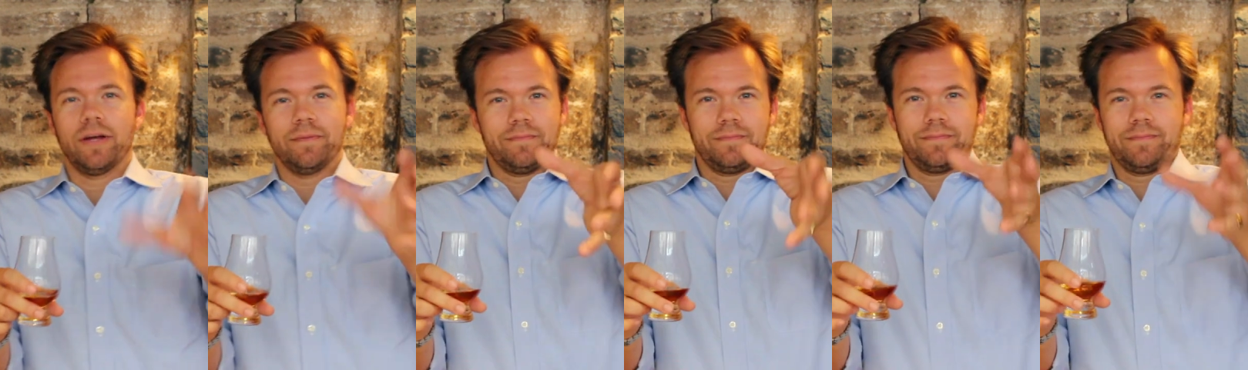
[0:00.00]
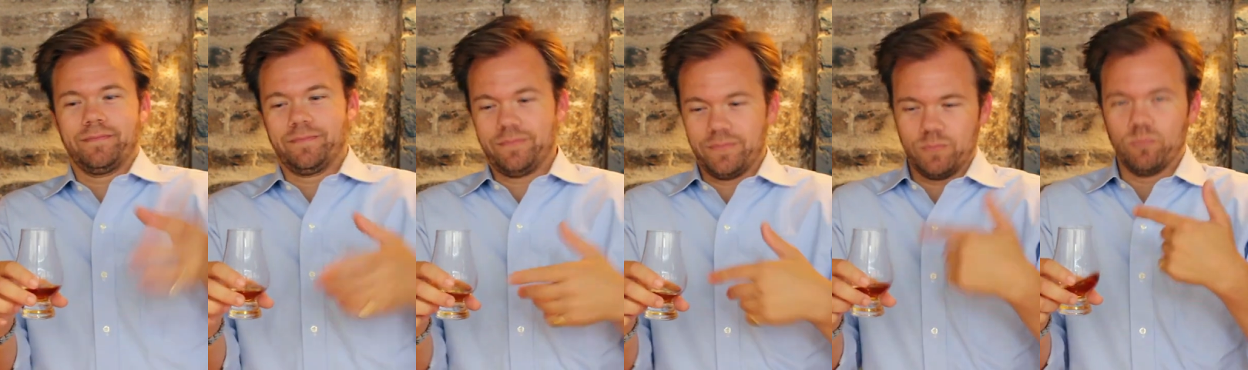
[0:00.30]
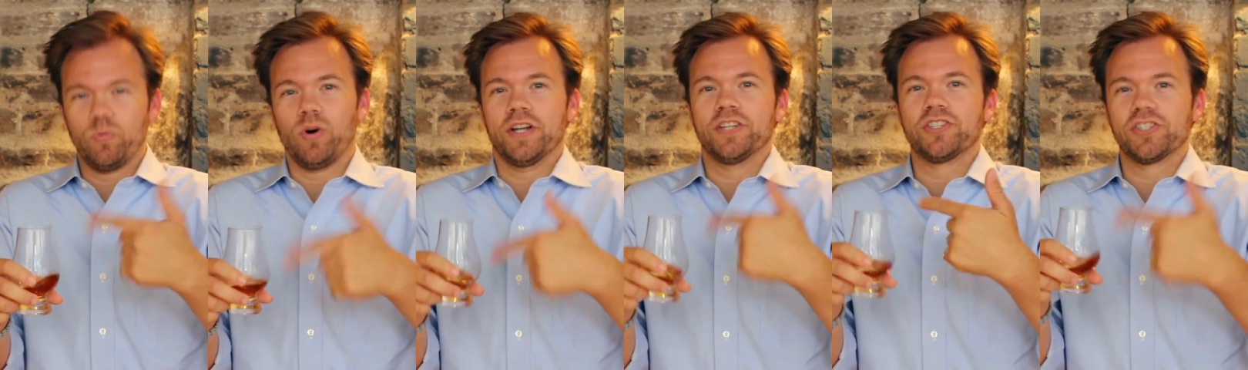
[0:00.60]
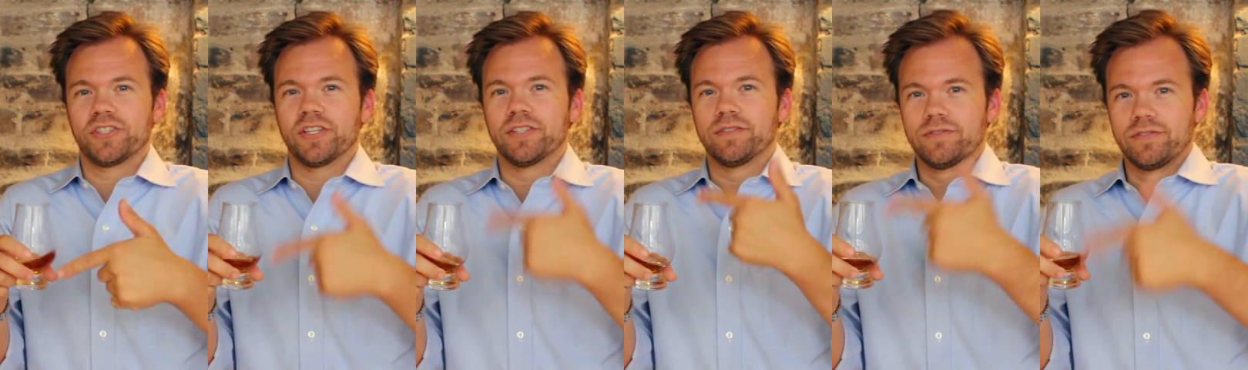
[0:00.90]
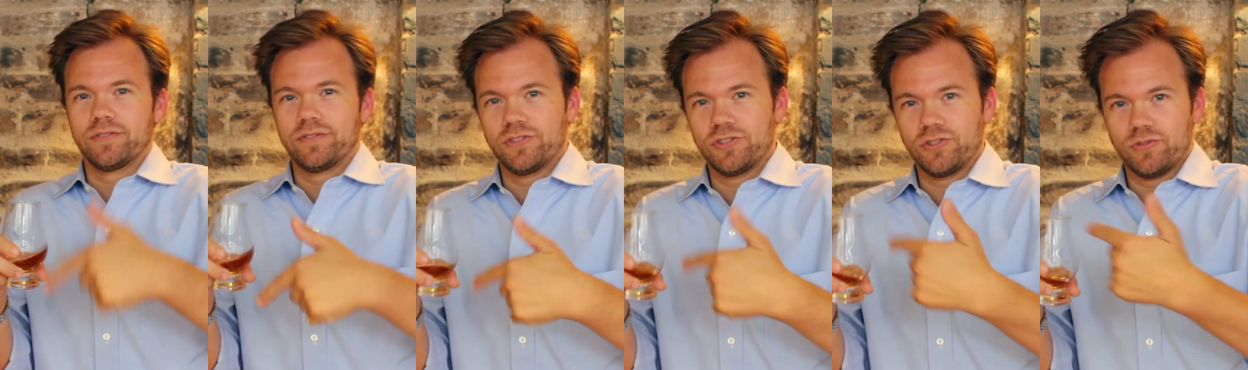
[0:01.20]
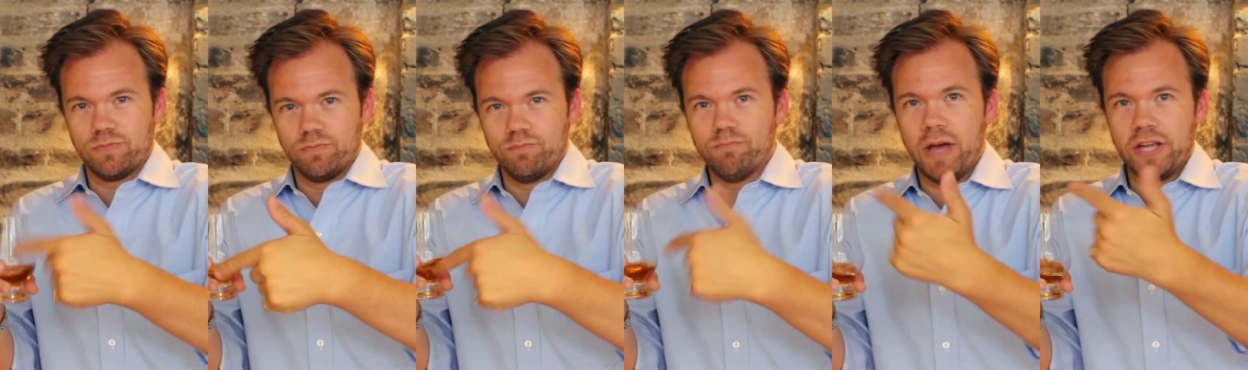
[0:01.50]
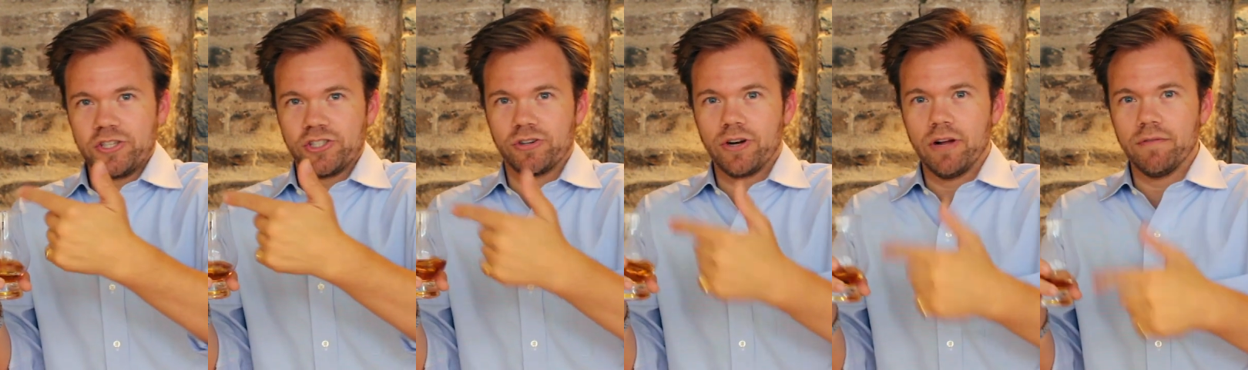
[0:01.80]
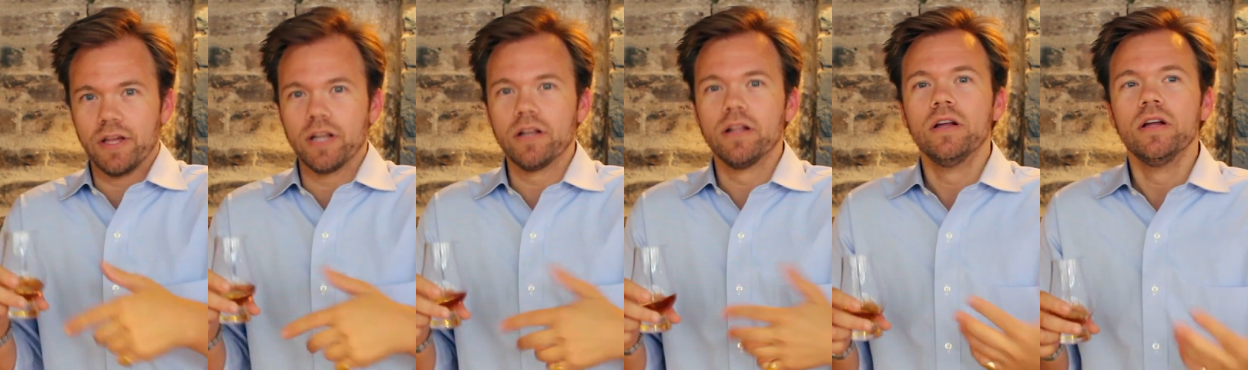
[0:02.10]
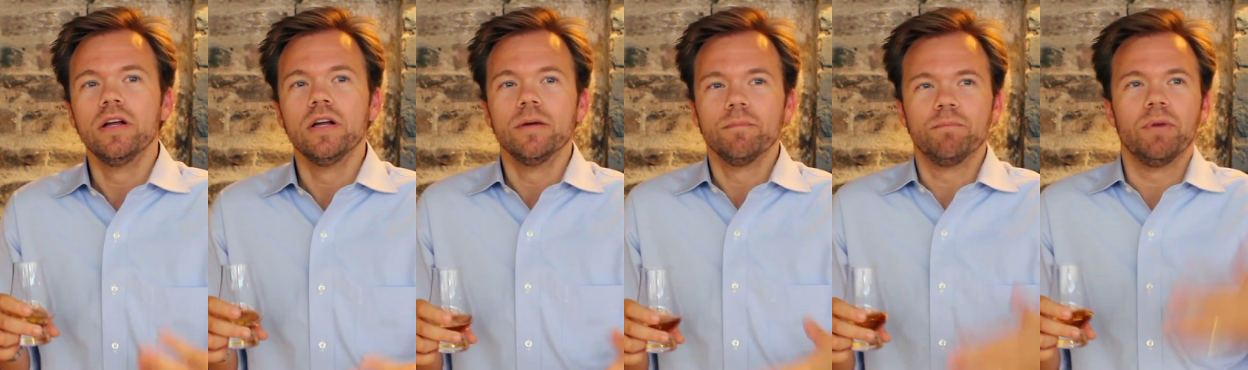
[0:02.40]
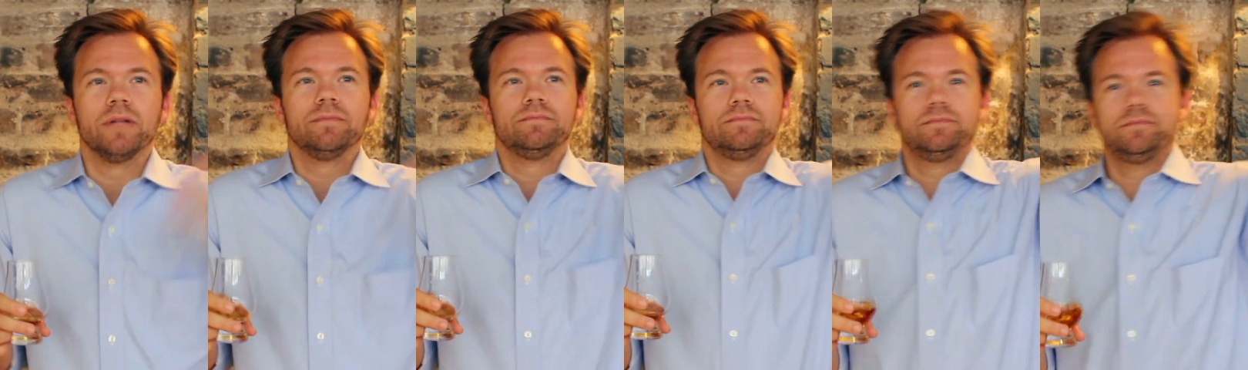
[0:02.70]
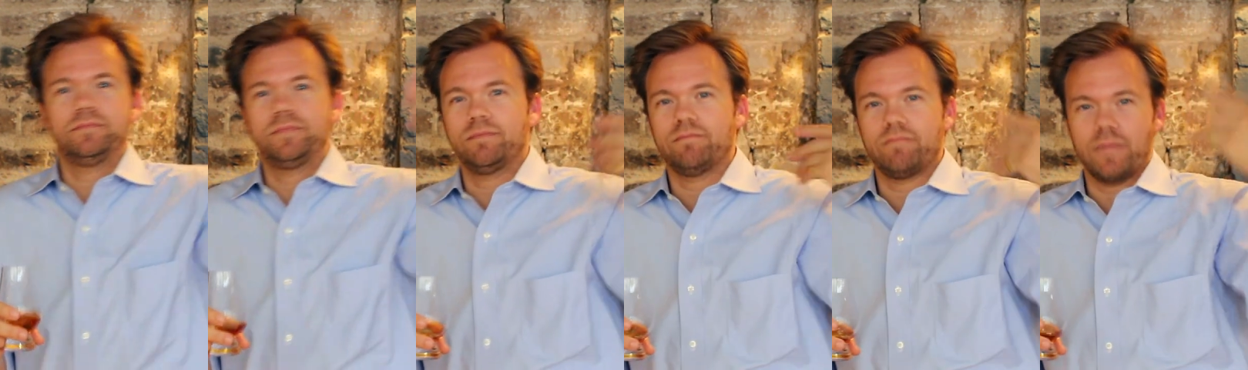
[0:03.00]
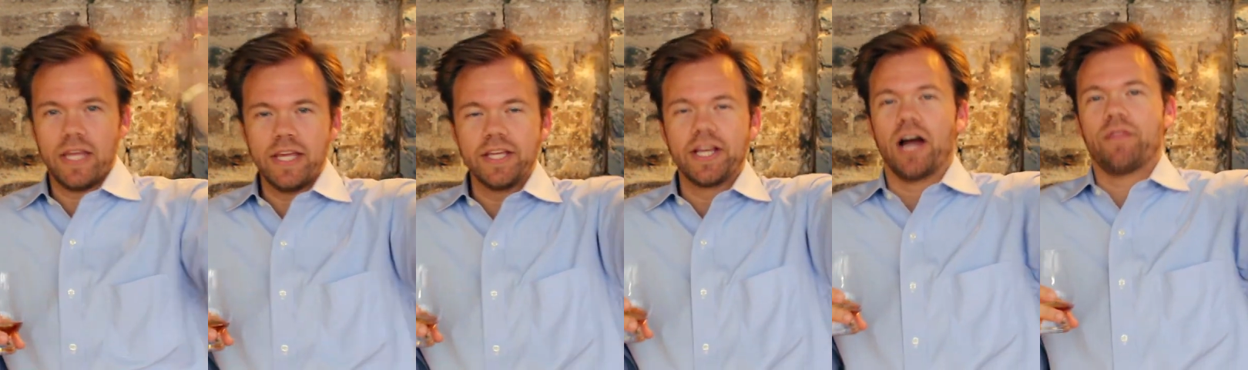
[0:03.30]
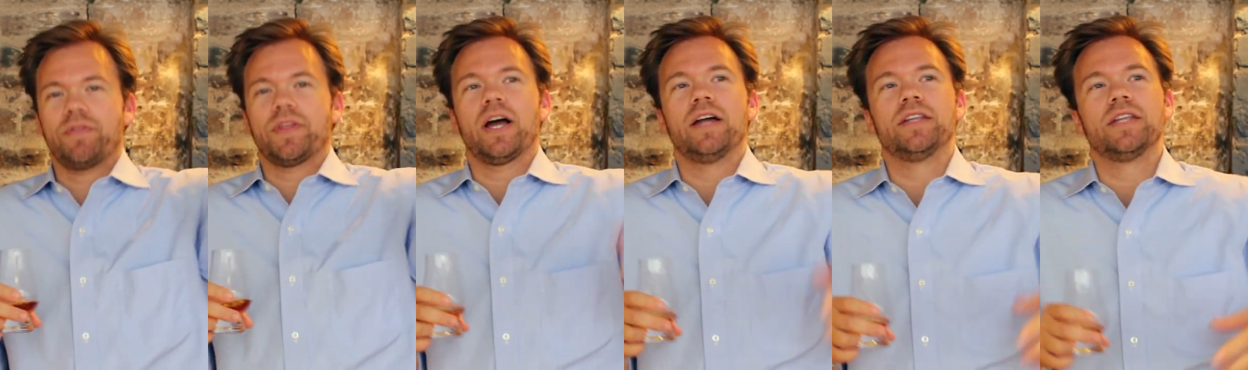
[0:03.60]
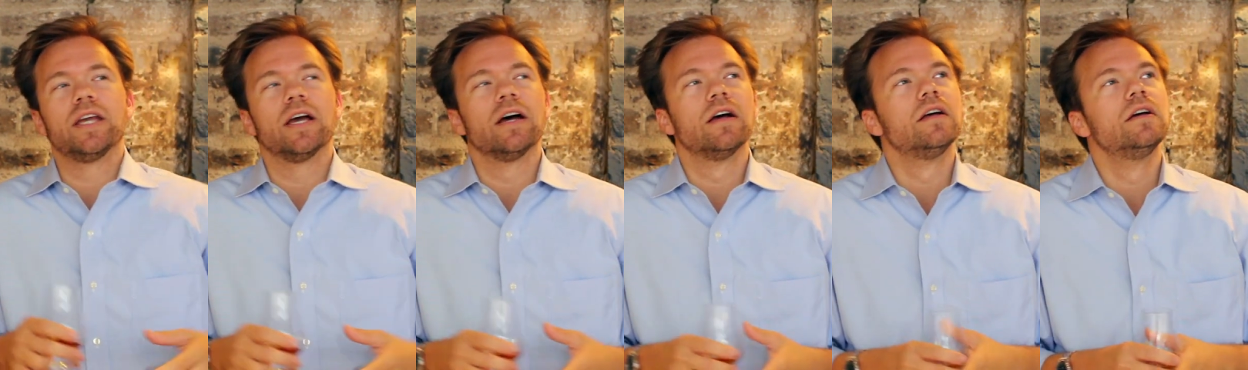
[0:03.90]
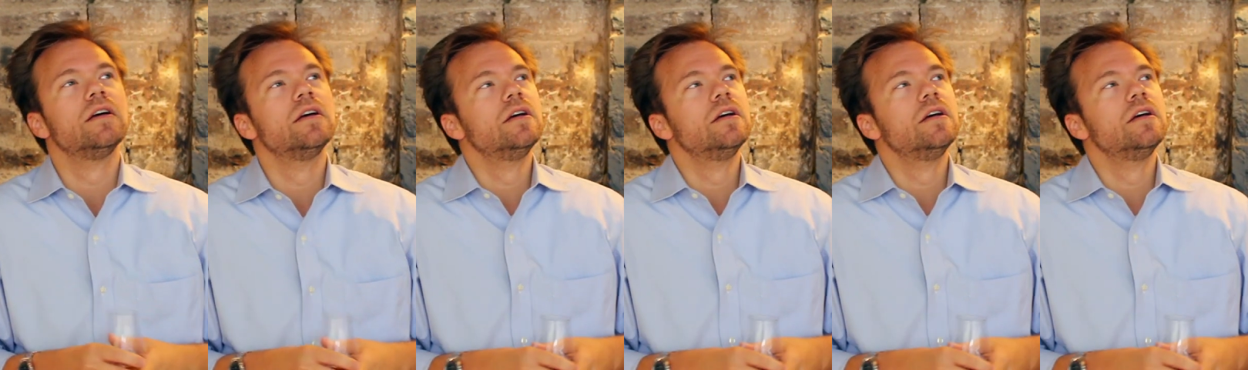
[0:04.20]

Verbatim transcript: I wanted just a measure of it. But he got the idea.